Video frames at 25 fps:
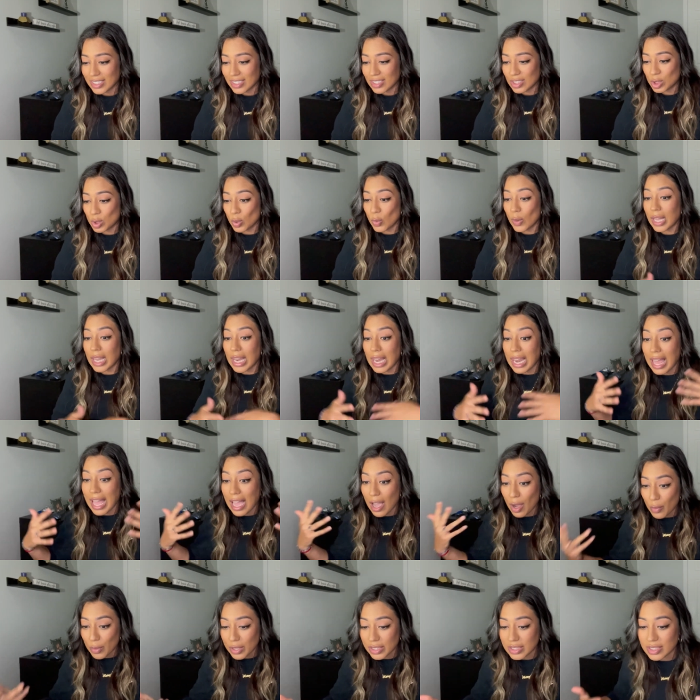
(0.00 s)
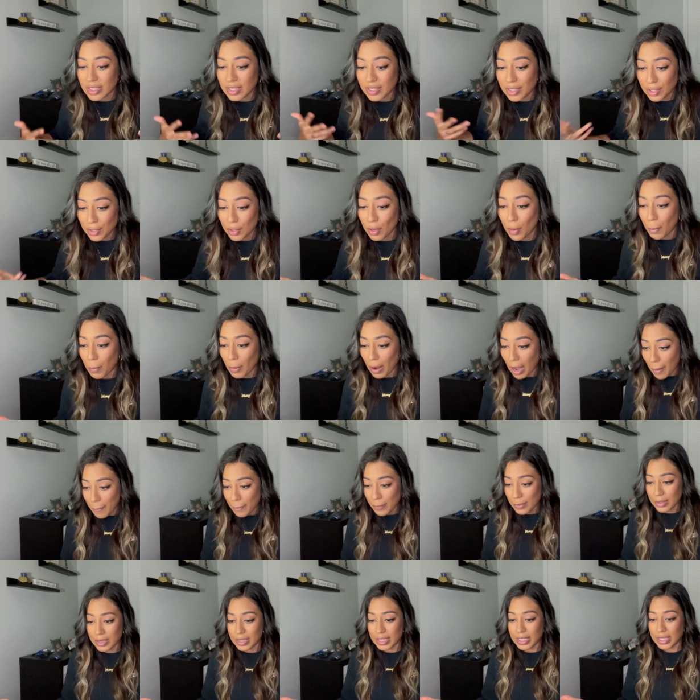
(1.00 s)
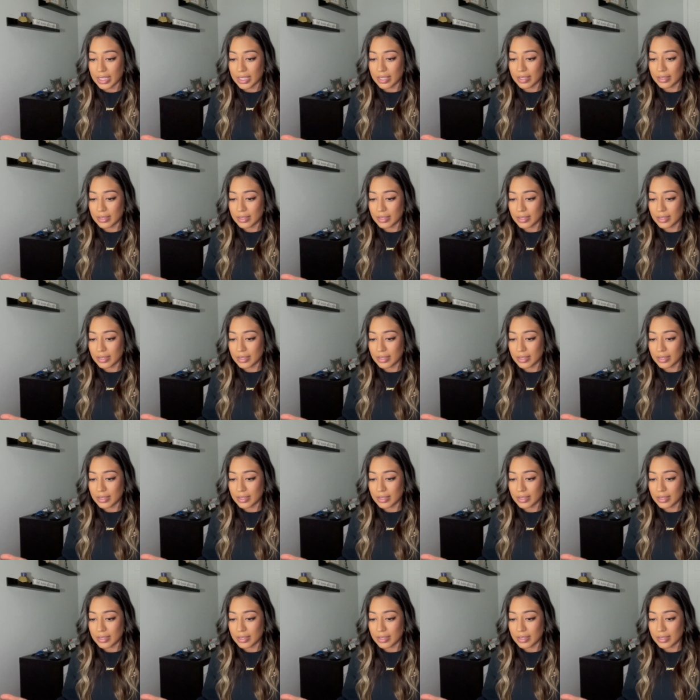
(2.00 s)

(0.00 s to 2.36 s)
to allow it to heal properly.